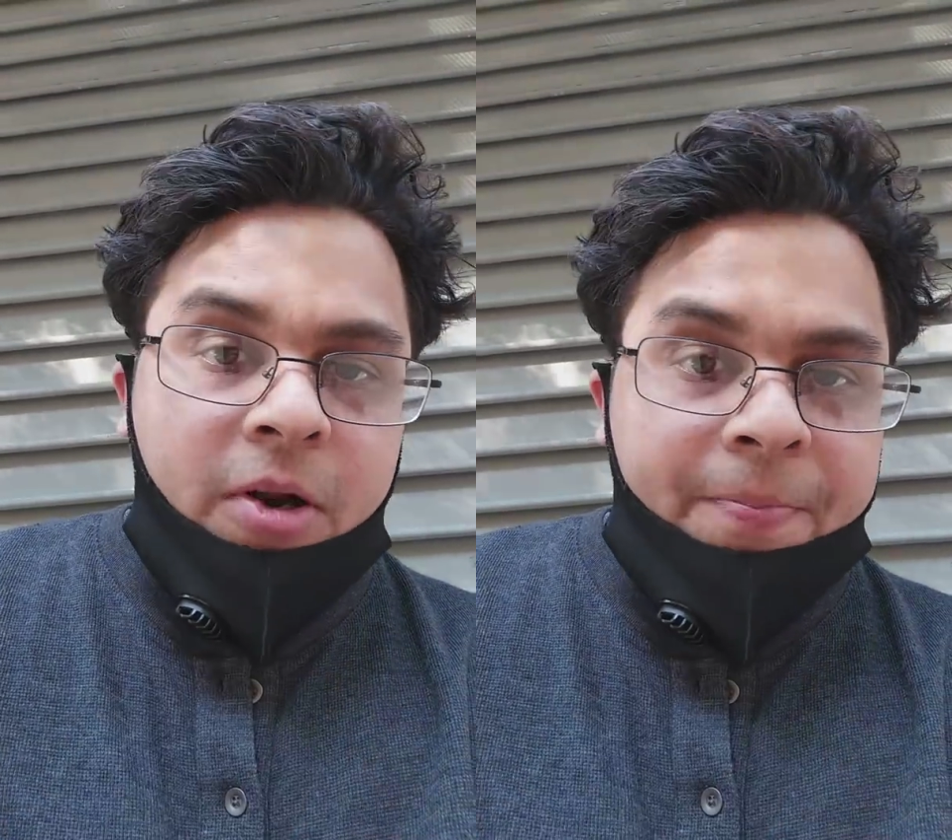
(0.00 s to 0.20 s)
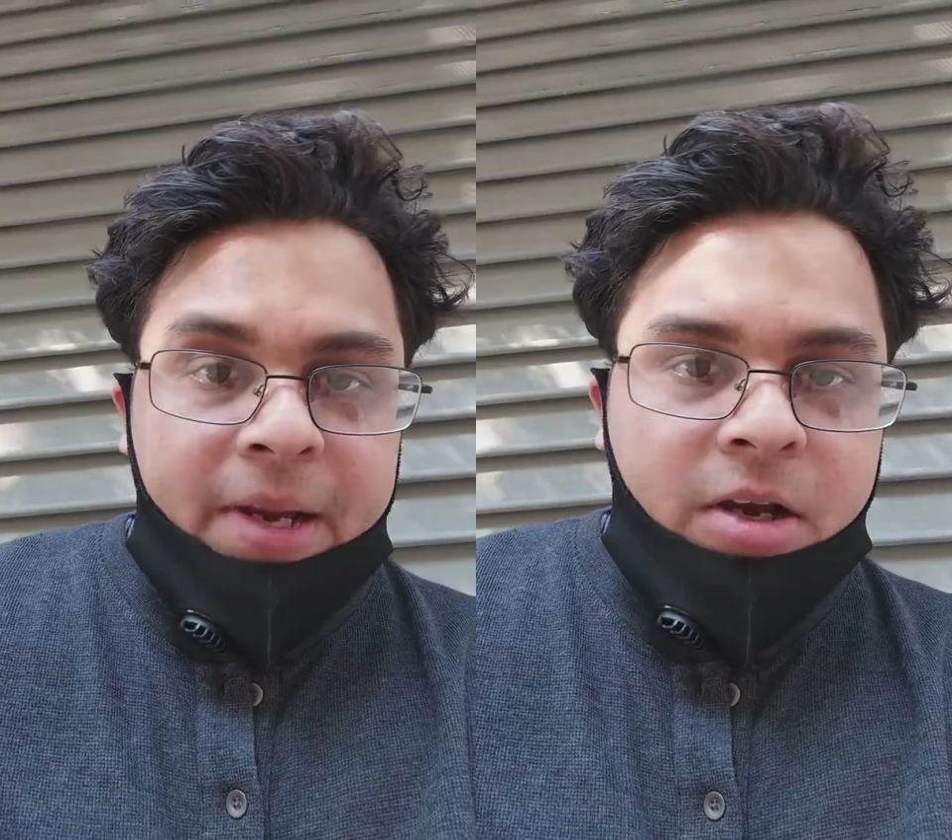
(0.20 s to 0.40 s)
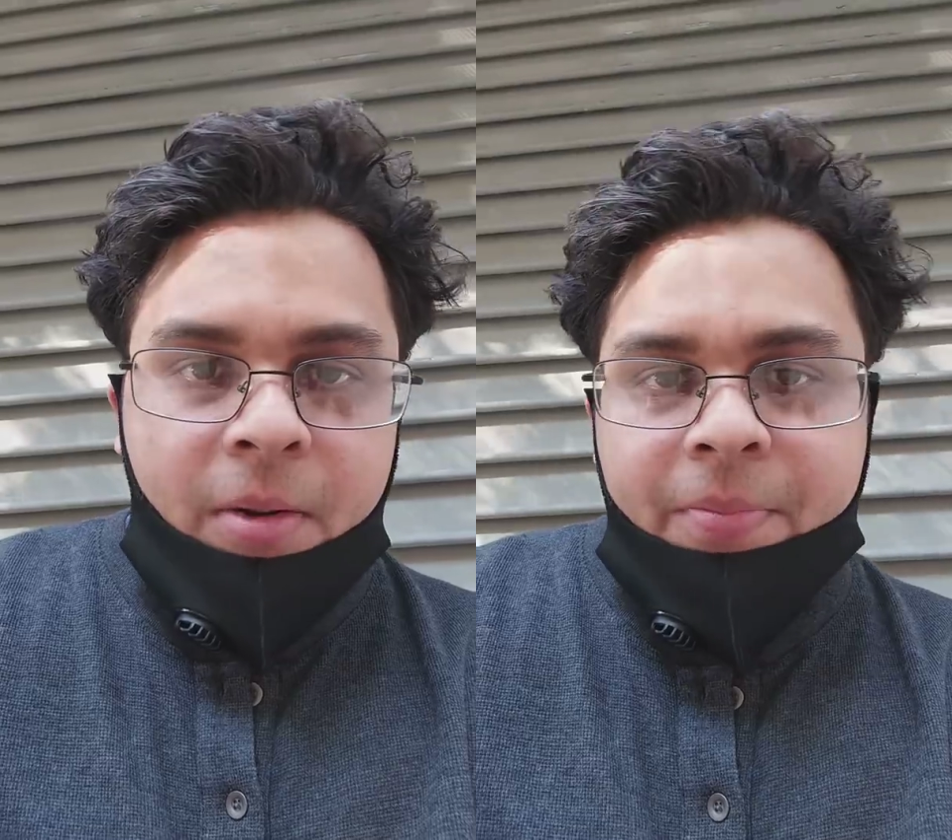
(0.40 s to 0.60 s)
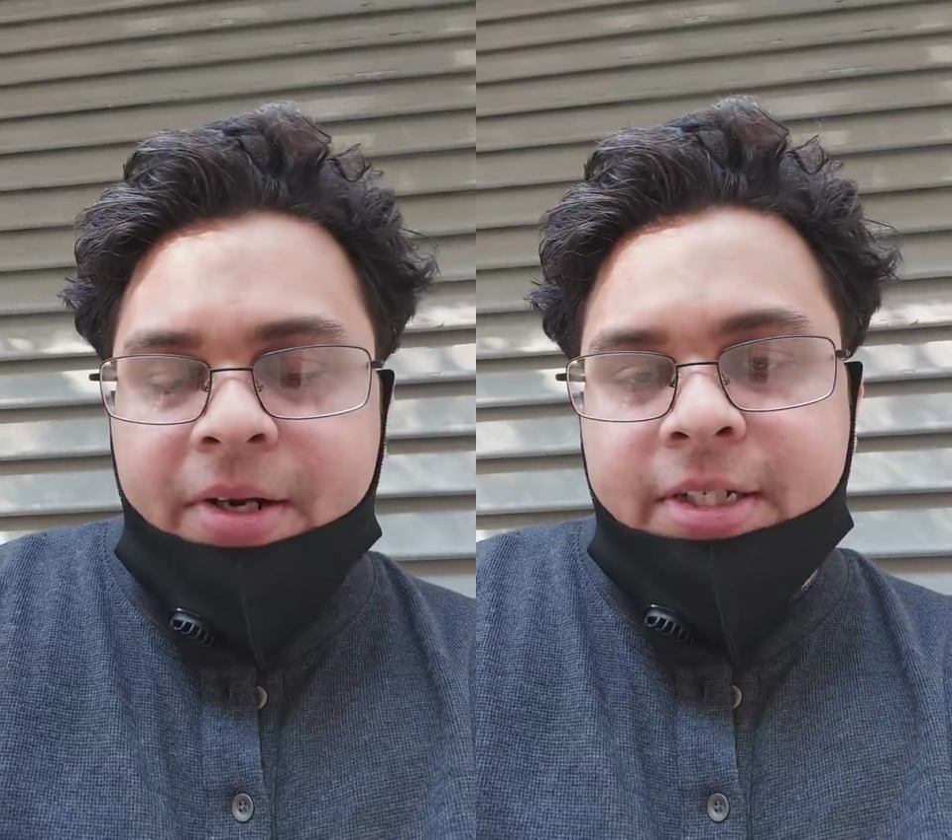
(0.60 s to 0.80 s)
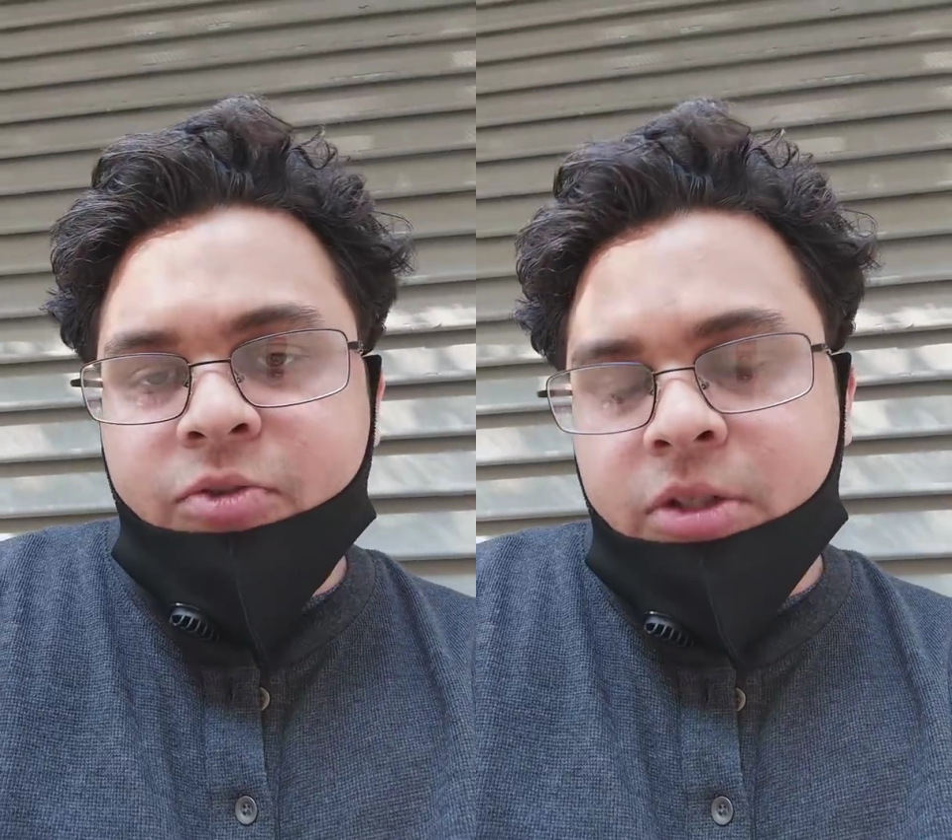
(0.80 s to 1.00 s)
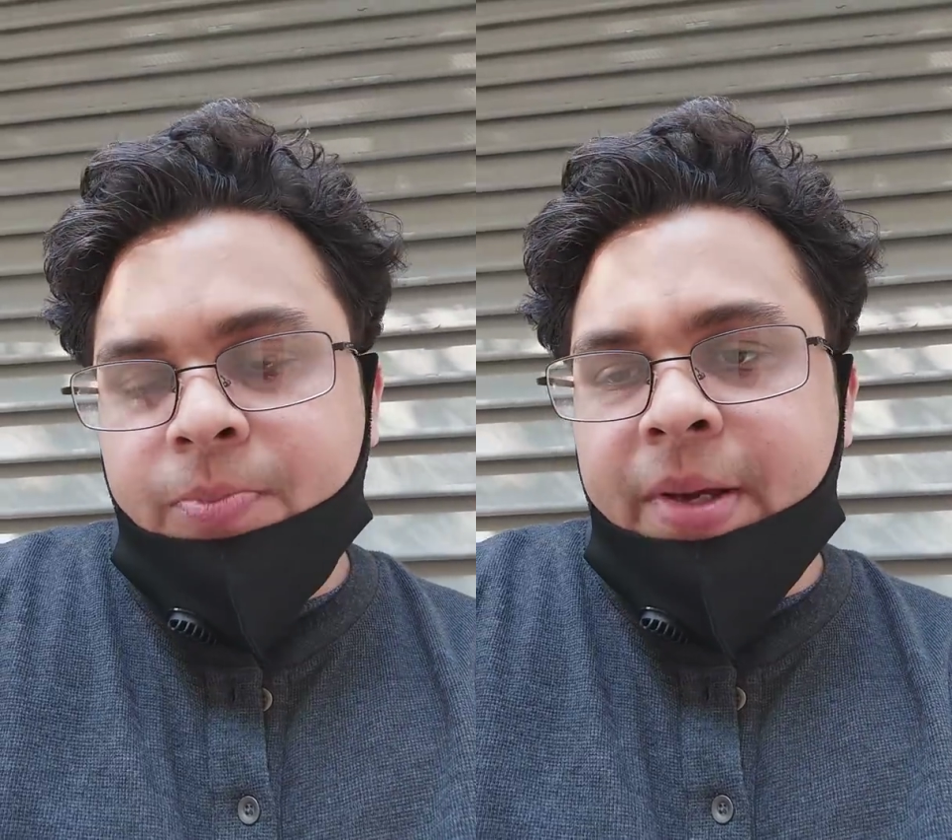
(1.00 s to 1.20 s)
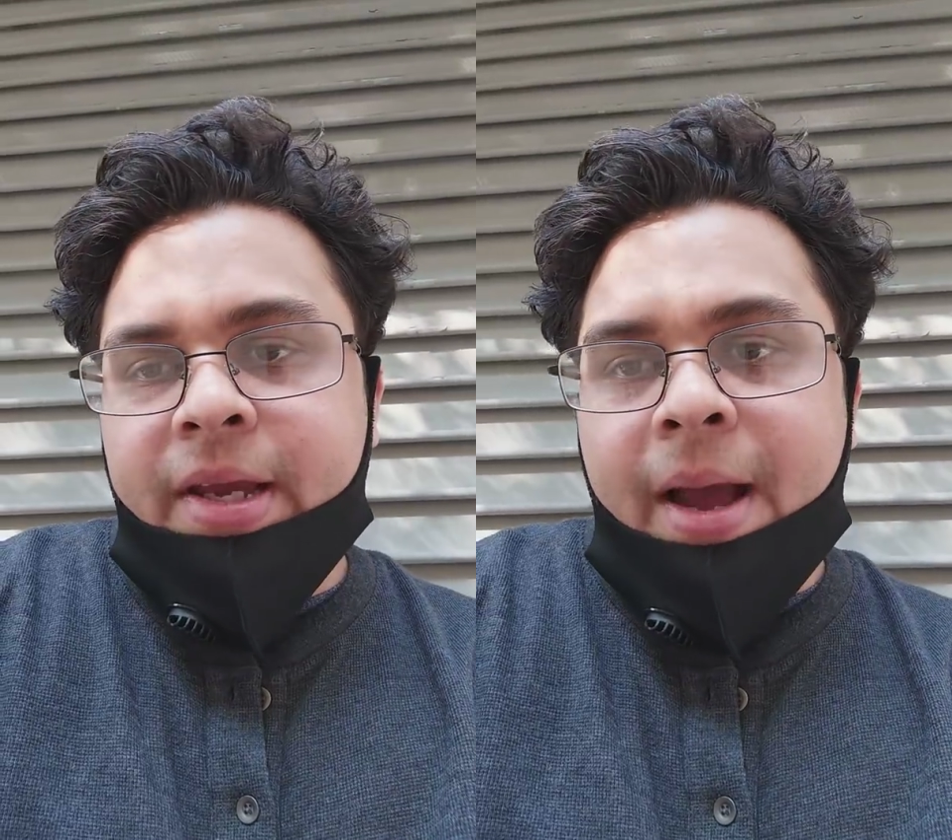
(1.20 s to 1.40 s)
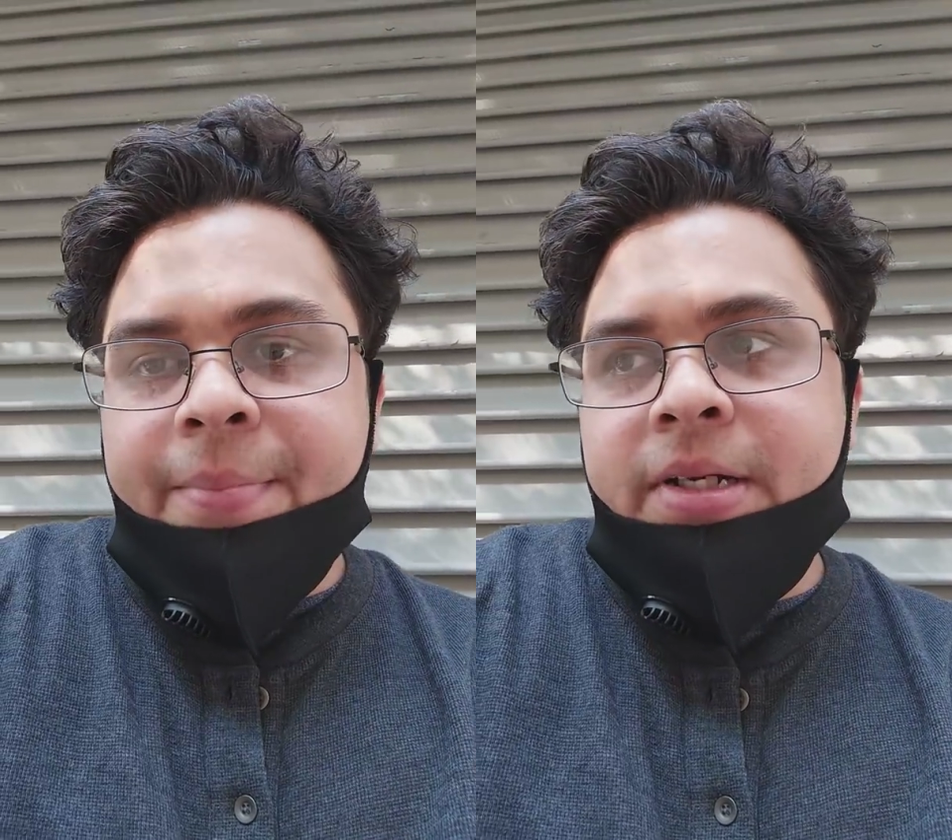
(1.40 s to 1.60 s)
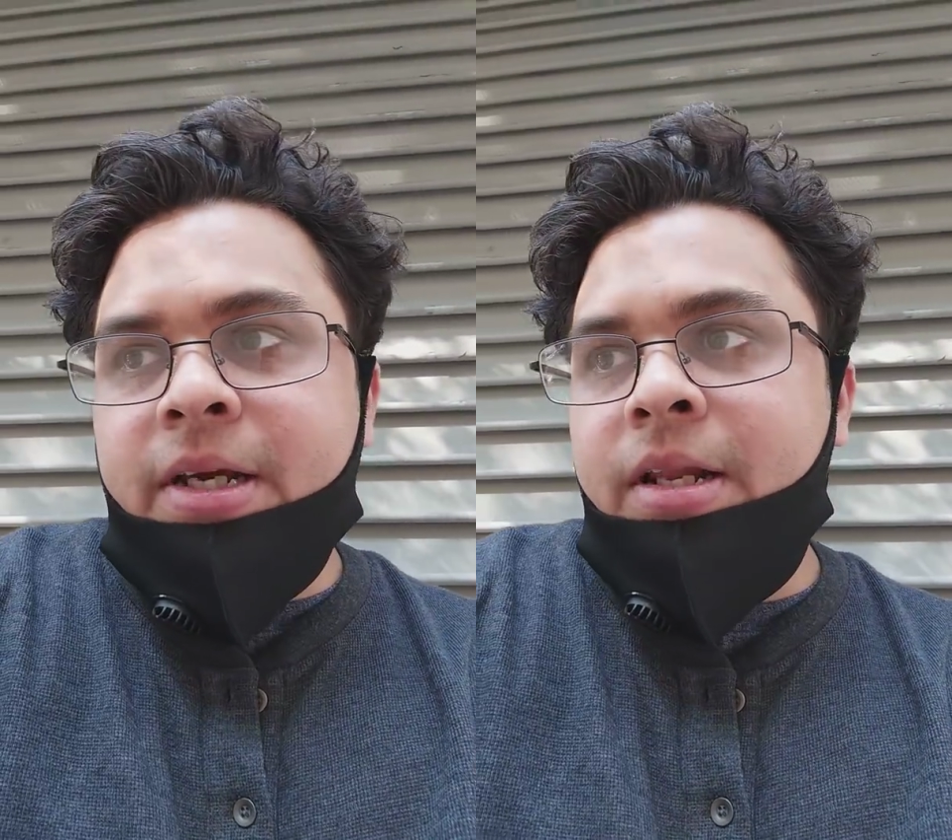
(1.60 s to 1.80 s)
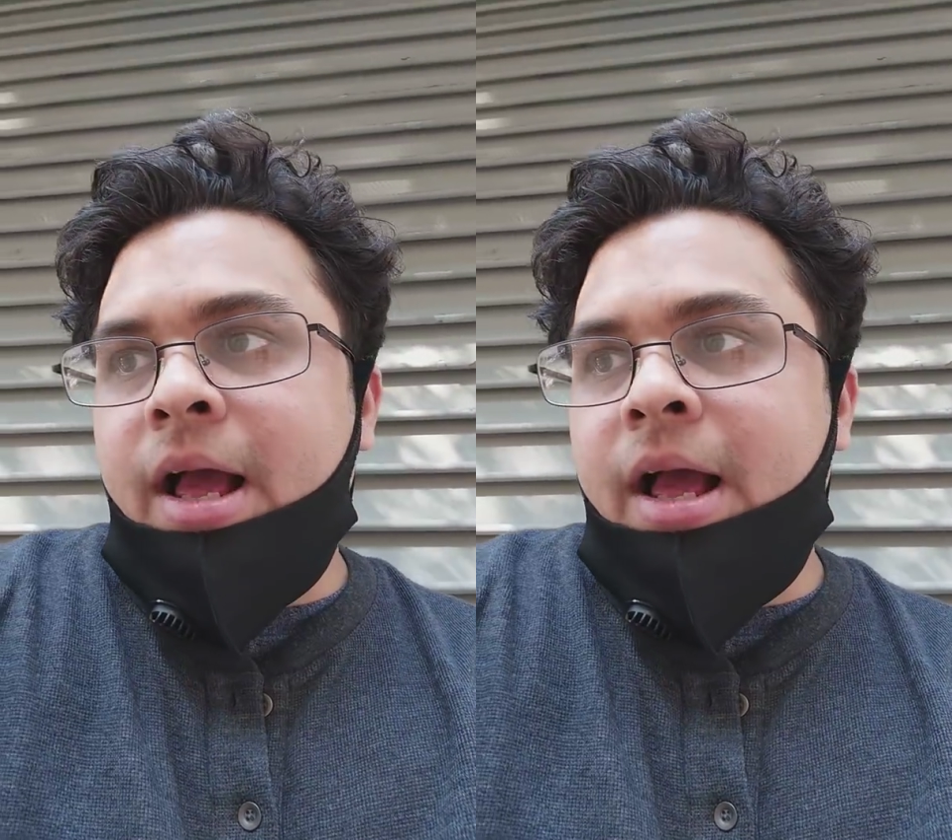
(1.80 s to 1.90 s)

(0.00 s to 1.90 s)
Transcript: big companies with big capital.